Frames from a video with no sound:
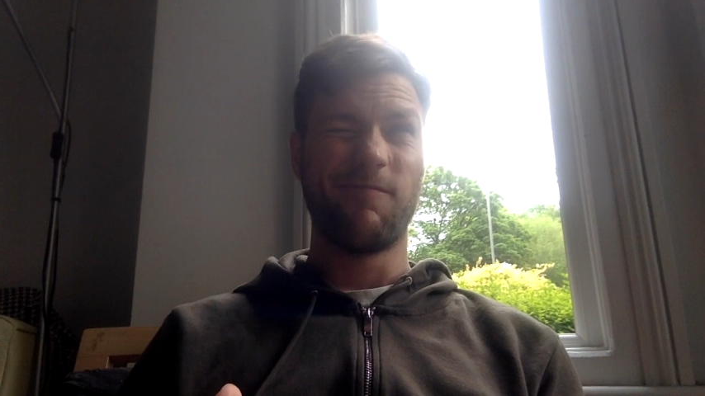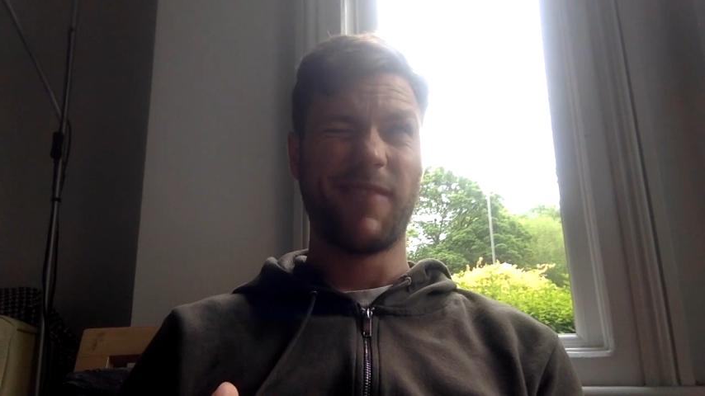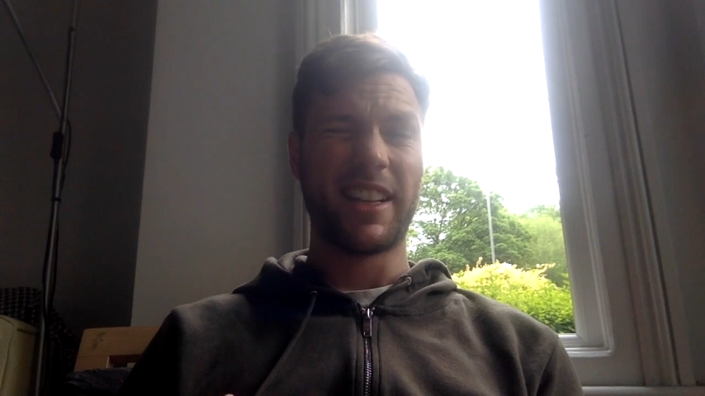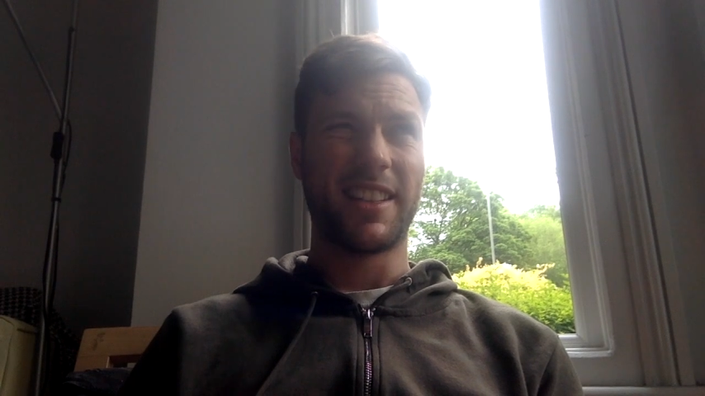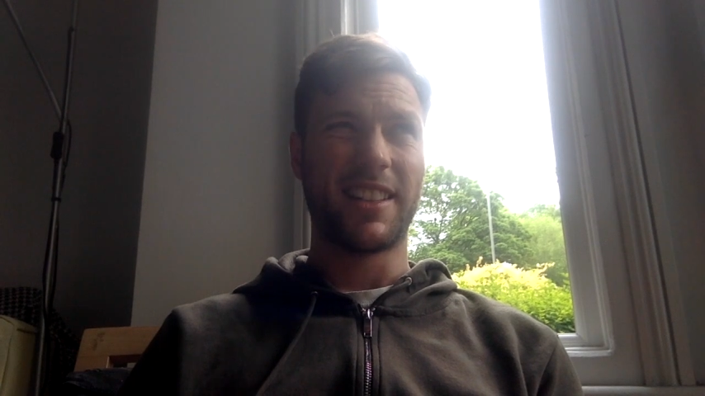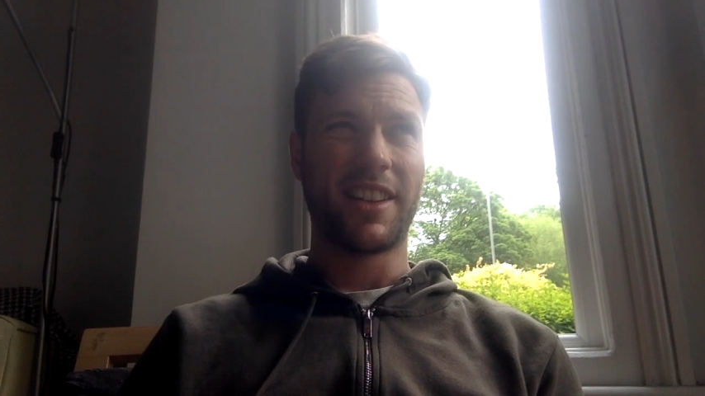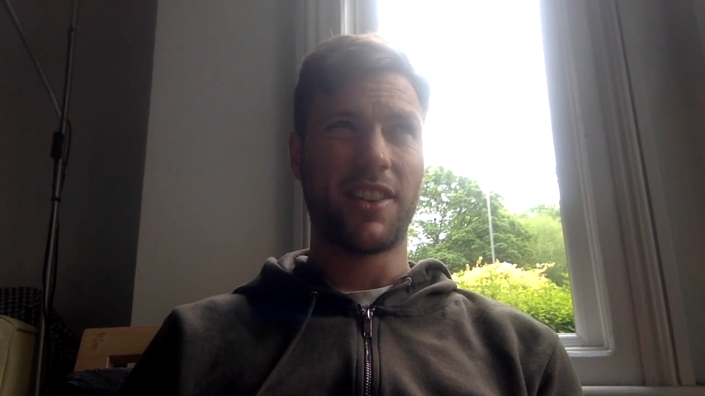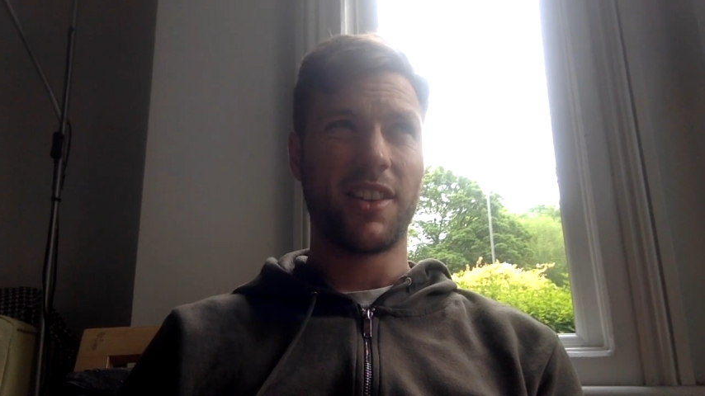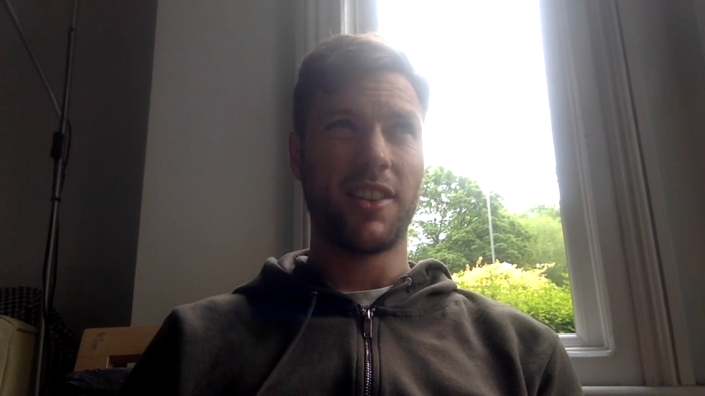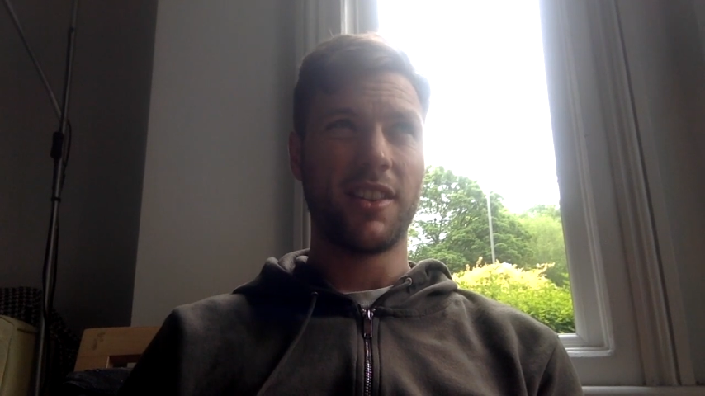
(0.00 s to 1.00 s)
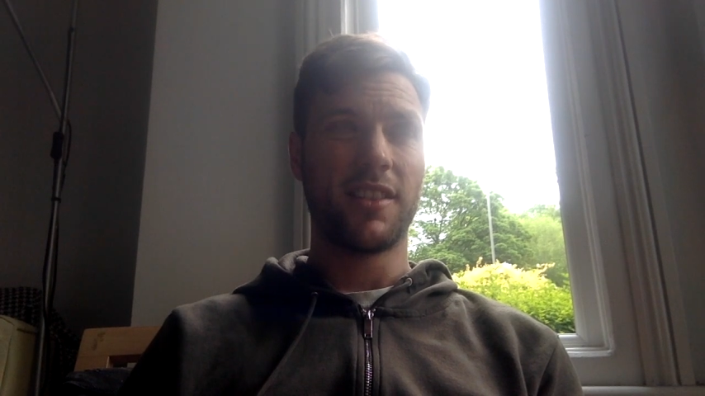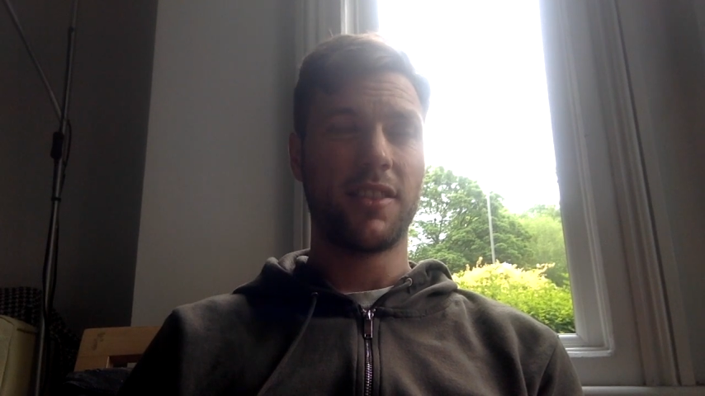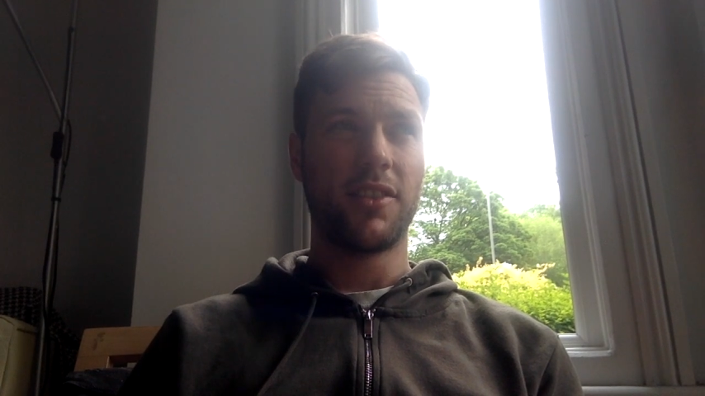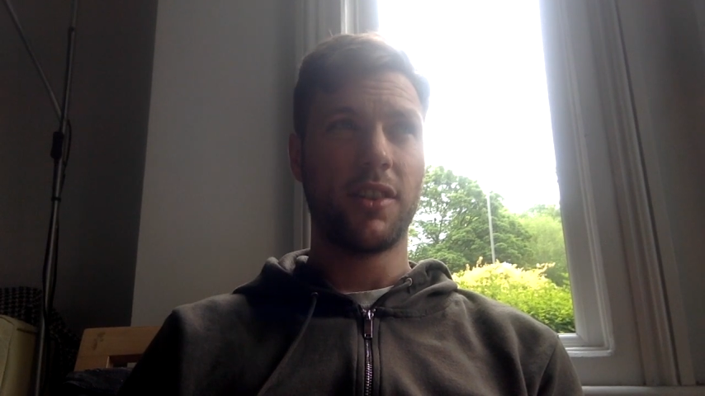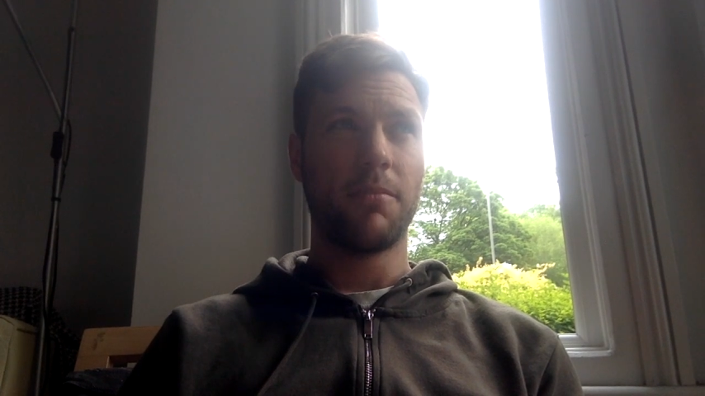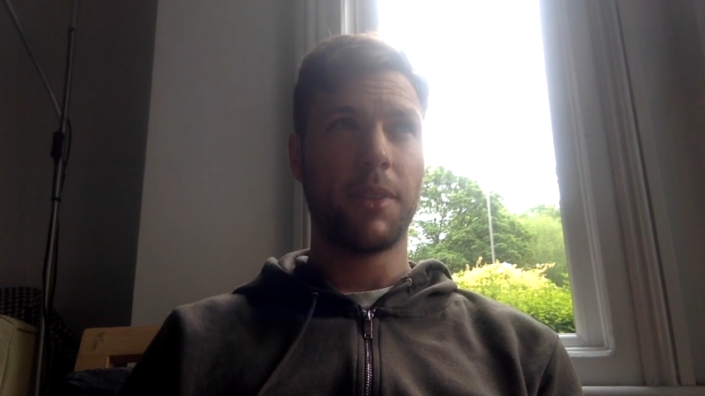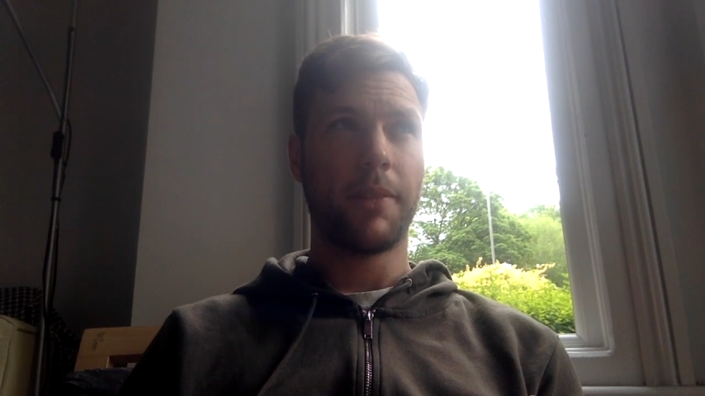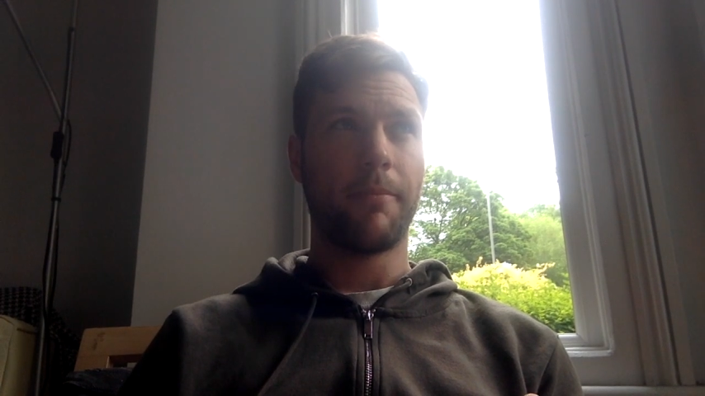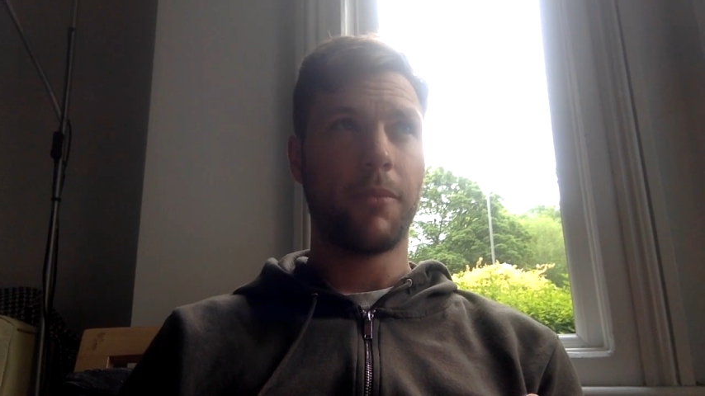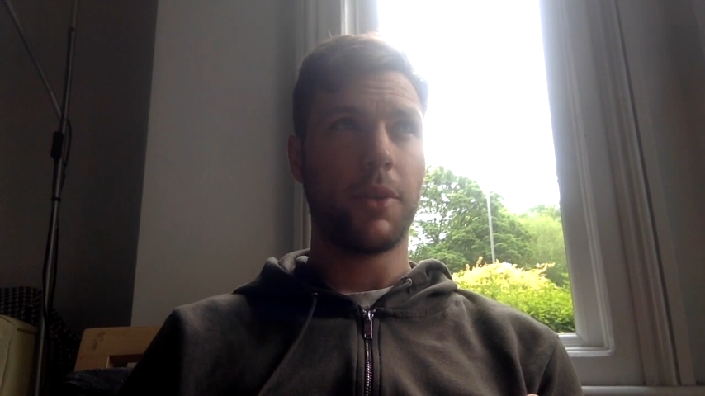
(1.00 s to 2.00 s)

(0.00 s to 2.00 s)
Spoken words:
necessarily a nurse's job, but